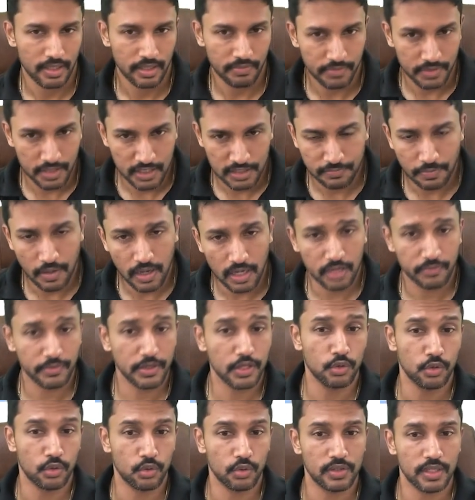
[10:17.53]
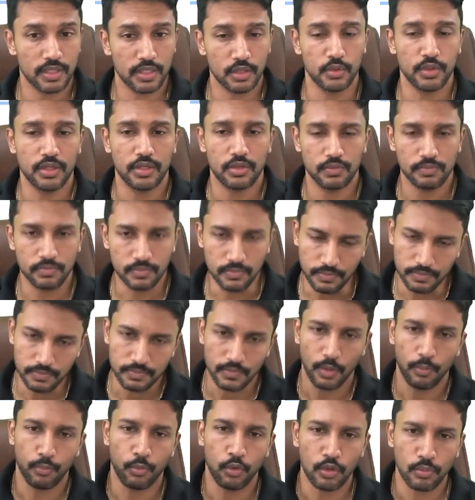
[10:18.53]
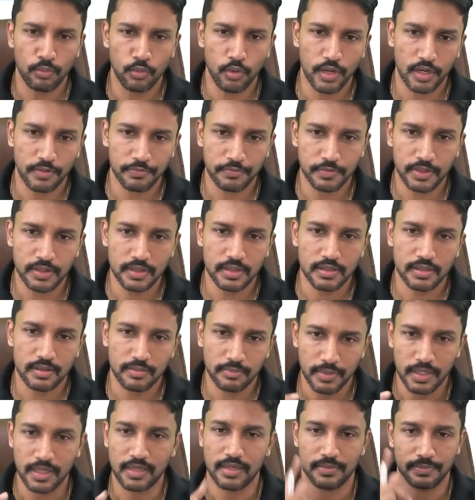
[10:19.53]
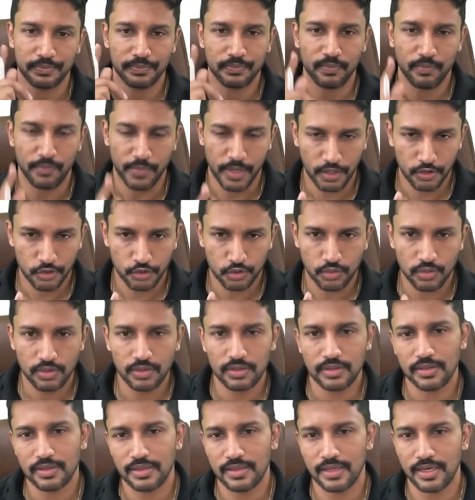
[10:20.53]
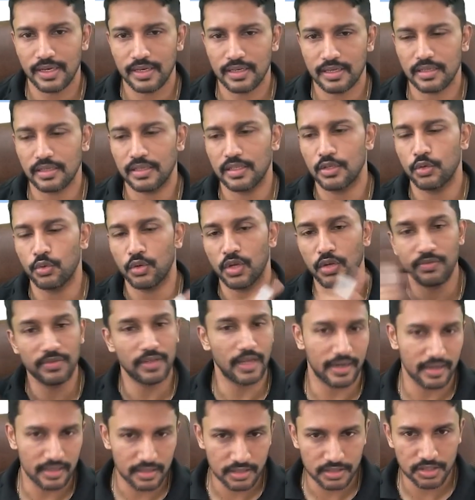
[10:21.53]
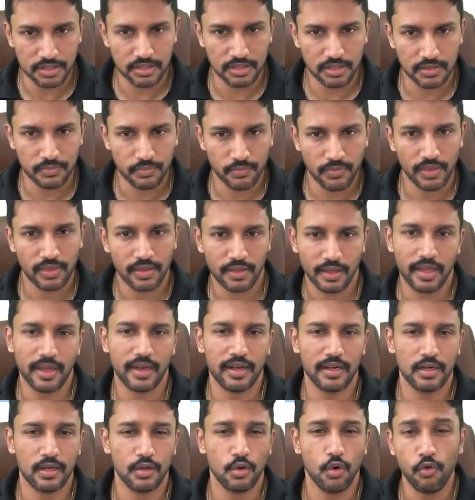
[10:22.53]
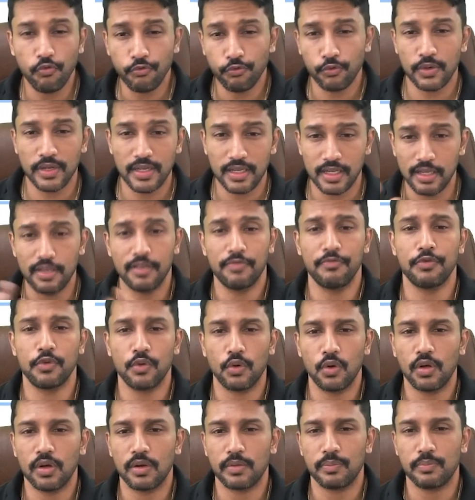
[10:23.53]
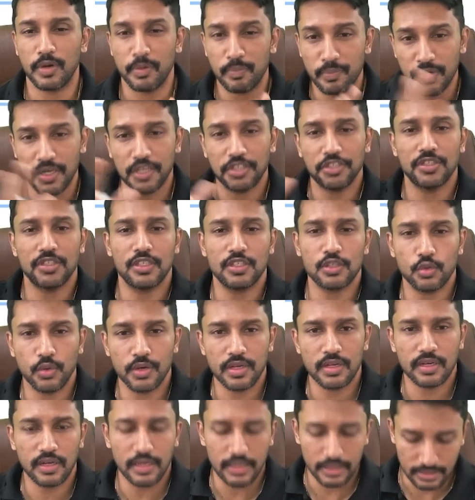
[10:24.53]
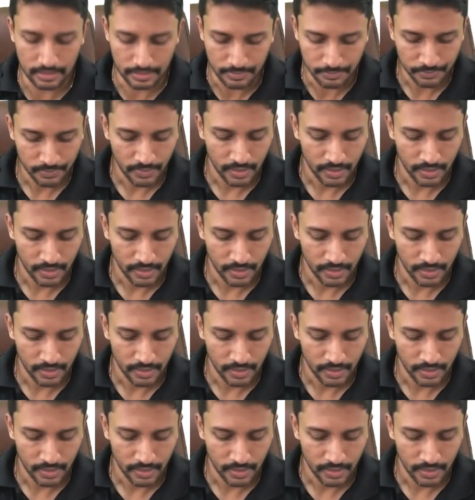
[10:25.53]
If it is far away, you know that you need to put more effort, but make sure that you give the another GT, and hopefully if your preparation is going right,